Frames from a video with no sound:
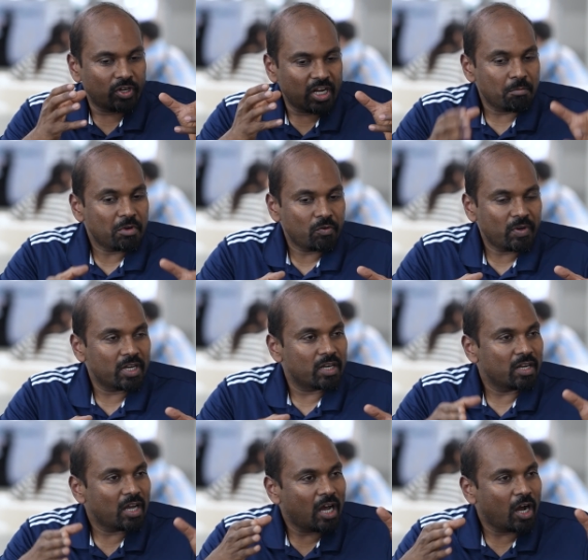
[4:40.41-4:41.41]
Number
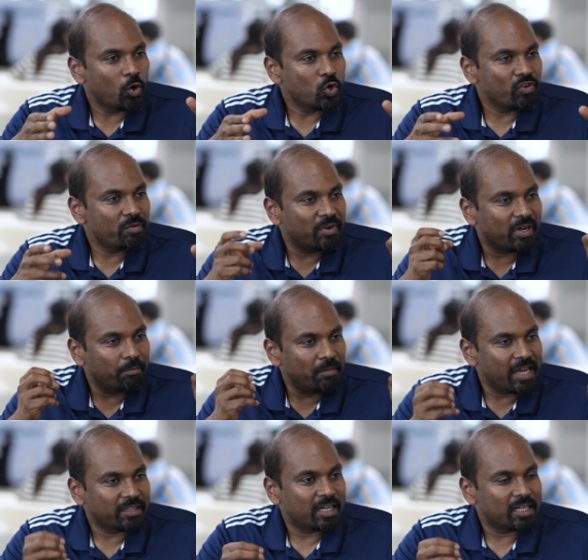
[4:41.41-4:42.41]
one, how do we
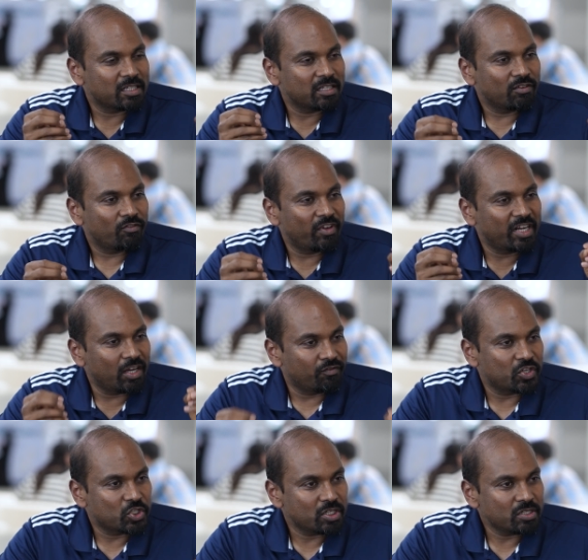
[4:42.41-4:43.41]
make that very
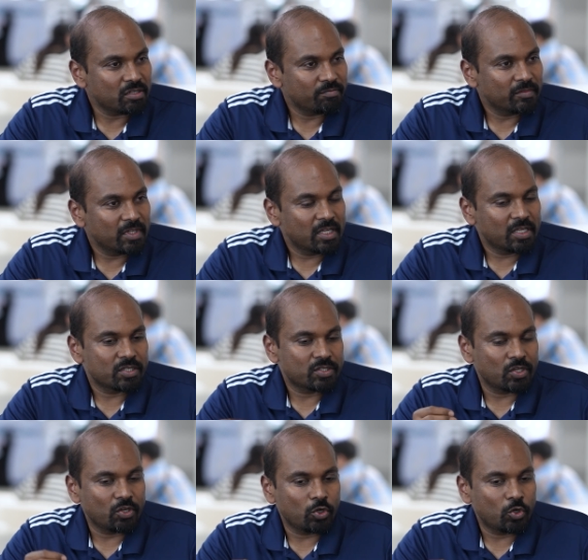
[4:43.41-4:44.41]
efficient?
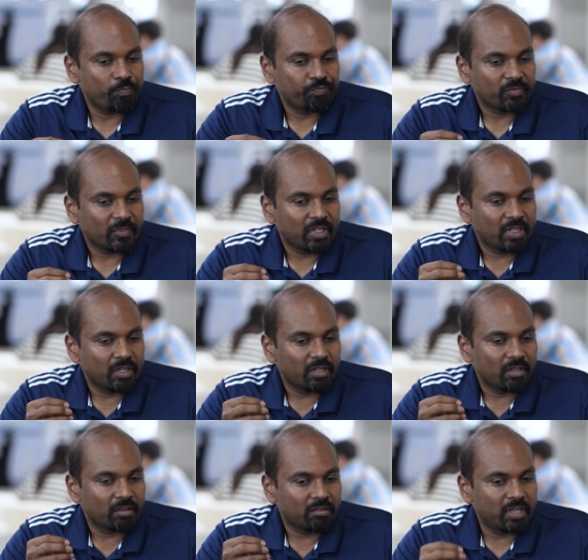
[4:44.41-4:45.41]
So
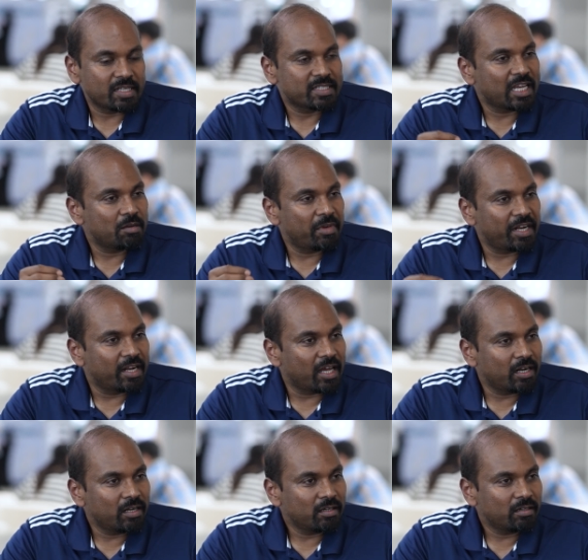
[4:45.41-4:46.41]
things can be
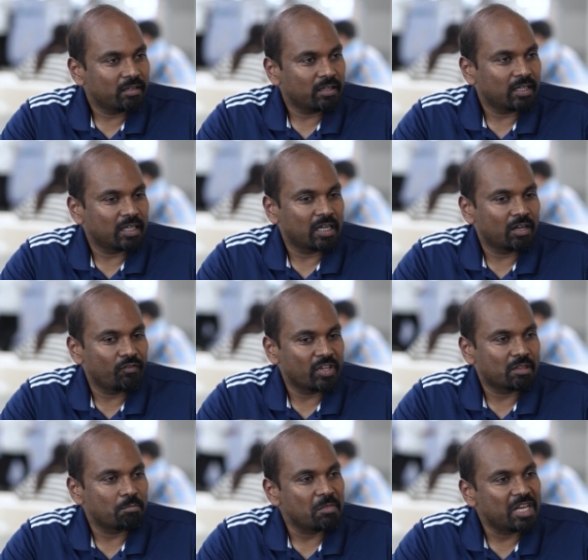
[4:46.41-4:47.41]
done
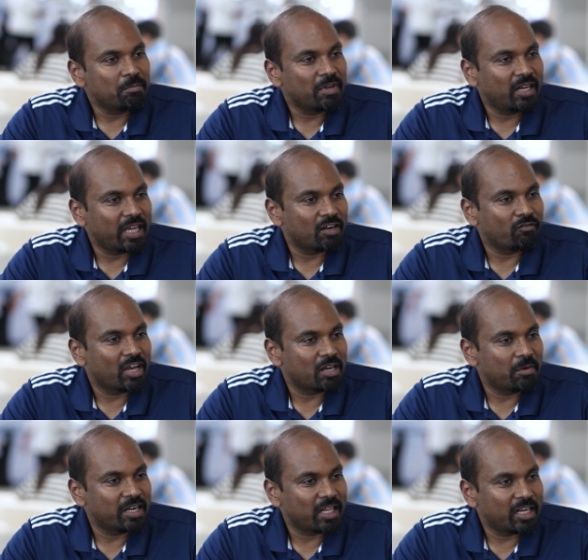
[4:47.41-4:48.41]
with minimal
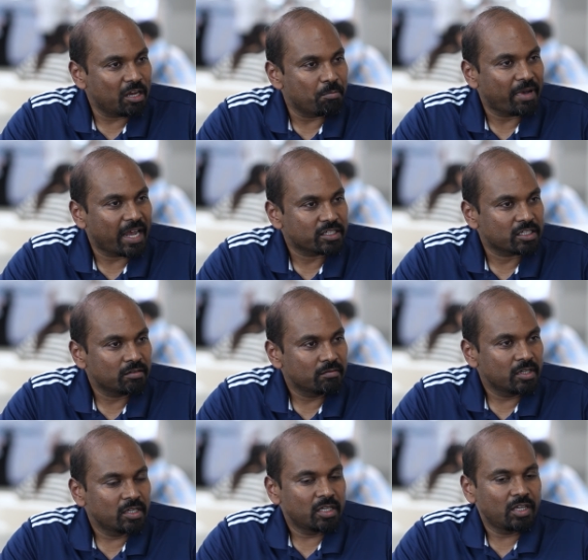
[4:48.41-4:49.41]
environmental impact.
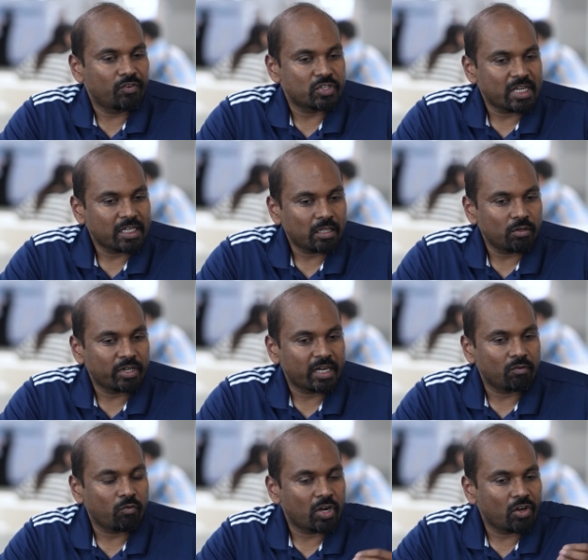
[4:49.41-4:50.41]
If you take a look
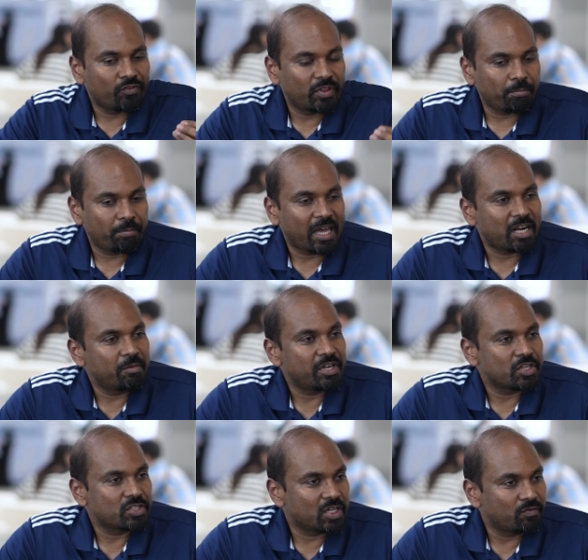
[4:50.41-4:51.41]
at one of the
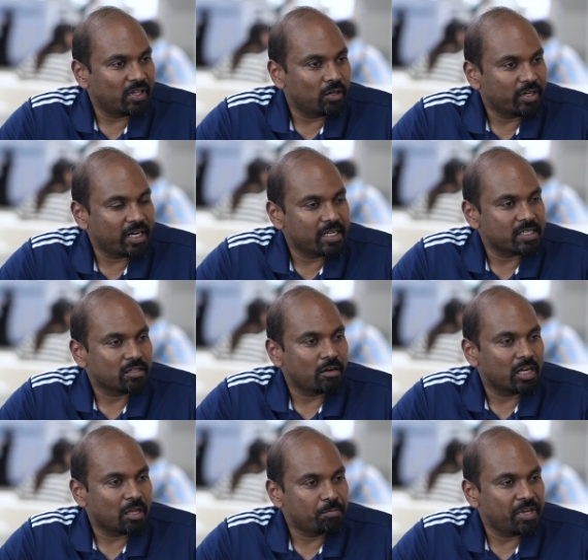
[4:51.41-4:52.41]
parameters that we look at is
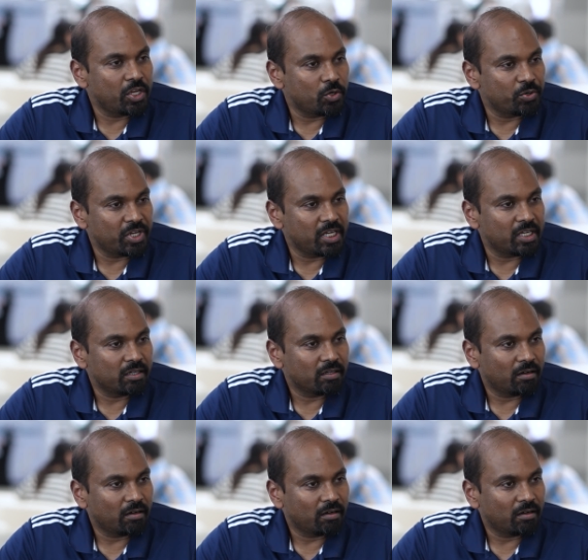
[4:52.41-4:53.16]
called the PUE,